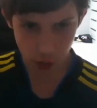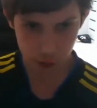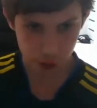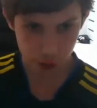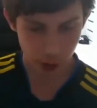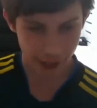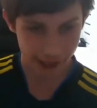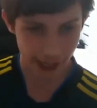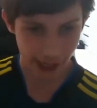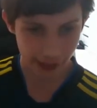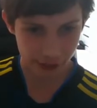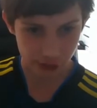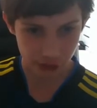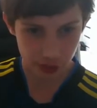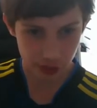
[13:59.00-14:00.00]
Also, oh, he
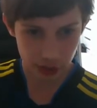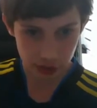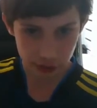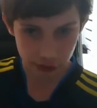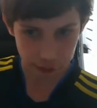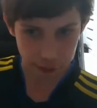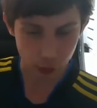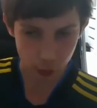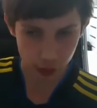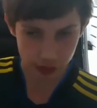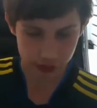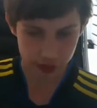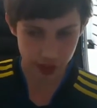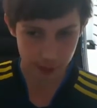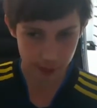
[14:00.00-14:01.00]
has fought
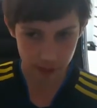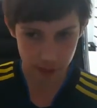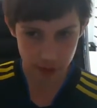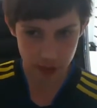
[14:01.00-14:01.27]
in ten.